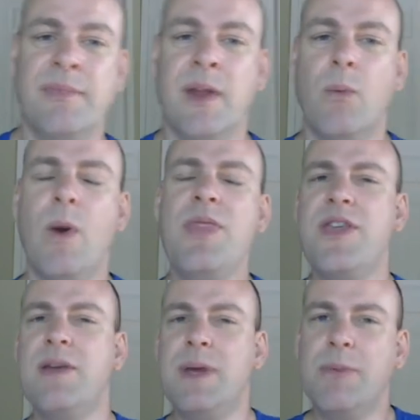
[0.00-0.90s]
One
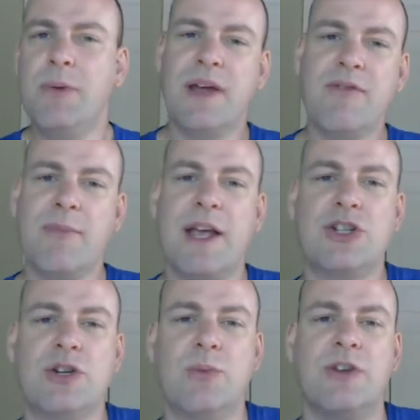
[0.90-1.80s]
thing people never
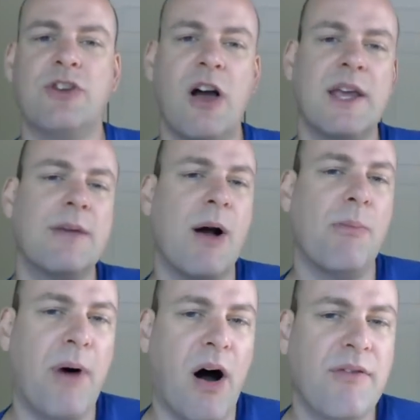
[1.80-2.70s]
mention when talking
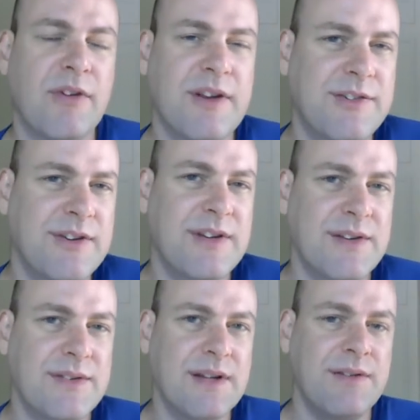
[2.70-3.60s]
about poverty
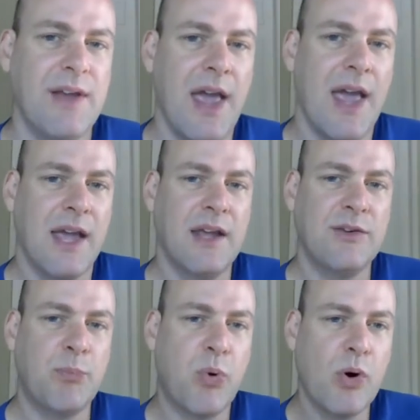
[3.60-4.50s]
statistics is
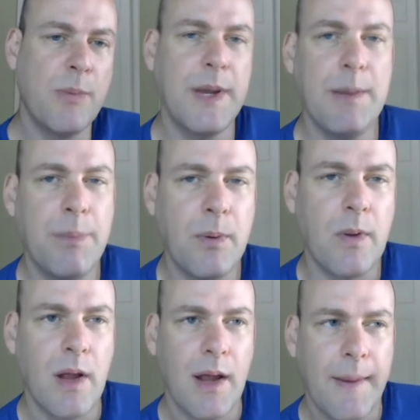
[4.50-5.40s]
poor
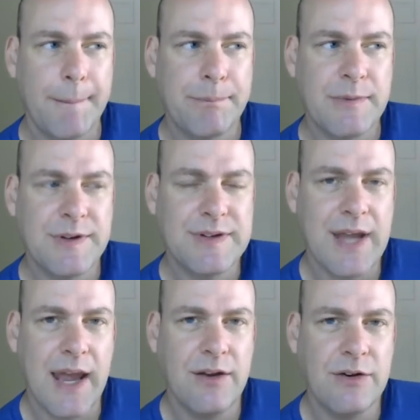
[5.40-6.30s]
people
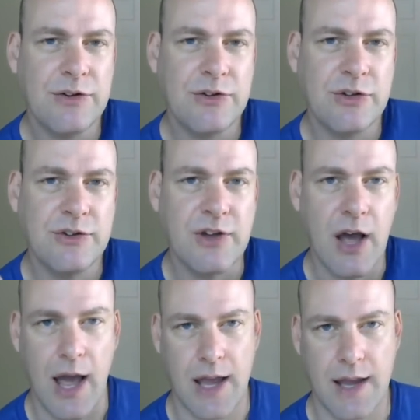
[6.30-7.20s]
tend to die,